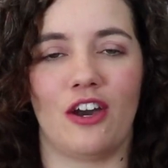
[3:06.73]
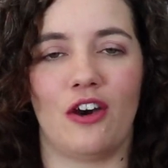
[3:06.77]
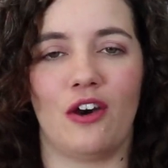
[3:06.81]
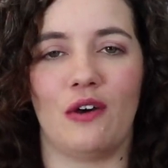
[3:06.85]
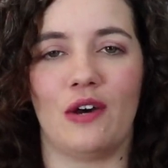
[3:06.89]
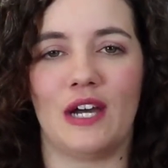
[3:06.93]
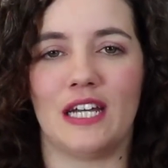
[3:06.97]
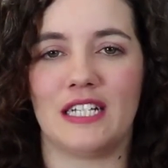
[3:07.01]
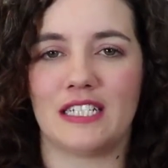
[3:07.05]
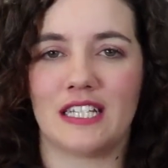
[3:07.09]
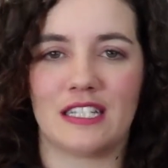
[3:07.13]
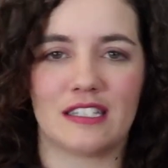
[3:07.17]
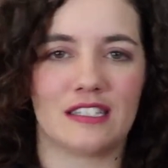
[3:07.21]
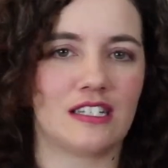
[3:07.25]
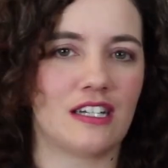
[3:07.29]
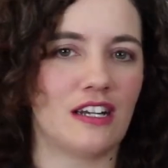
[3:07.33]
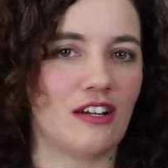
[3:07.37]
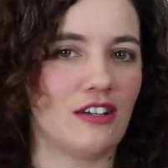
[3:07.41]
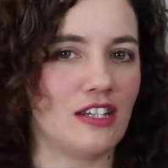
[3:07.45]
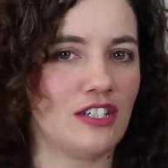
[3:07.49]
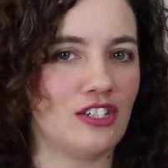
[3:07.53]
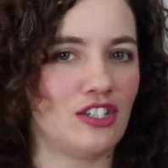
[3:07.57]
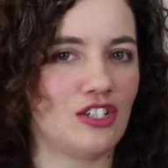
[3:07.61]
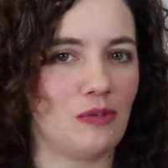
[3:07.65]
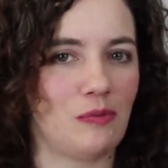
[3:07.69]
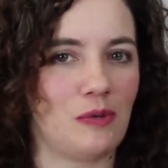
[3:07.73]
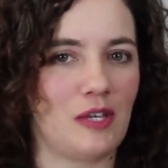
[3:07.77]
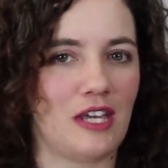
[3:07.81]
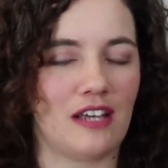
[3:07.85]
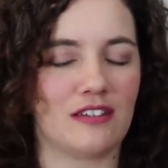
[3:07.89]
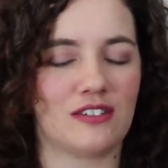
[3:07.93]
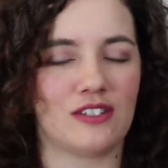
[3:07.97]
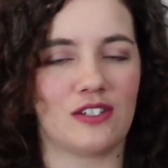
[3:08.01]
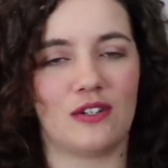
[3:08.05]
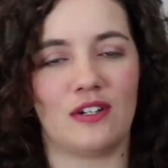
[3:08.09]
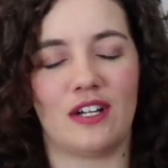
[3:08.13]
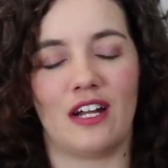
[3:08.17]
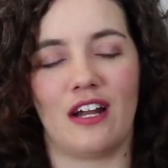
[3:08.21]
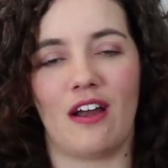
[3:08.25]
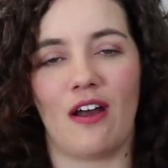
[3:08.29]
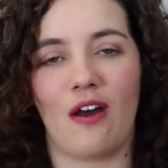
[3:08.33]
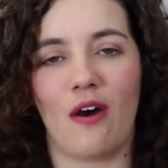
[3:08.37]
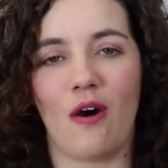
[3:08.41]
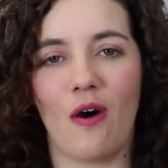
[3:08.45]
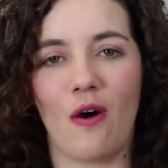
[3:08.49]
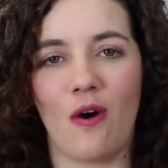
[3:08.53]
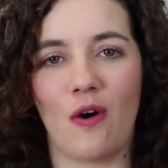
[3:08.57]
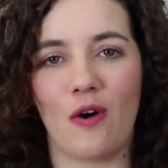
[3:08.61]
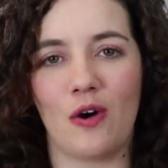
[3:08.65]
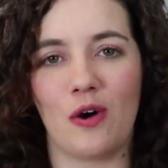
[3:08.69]
go. I tested out the GPS unit at
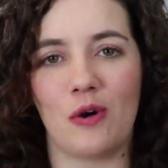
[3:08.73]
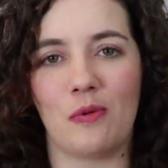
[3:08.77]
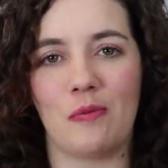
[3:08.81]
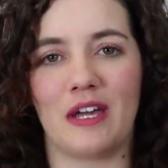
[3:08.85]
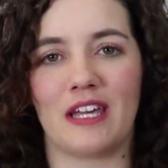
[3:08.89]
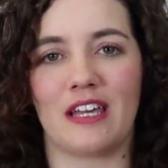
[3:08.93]
home.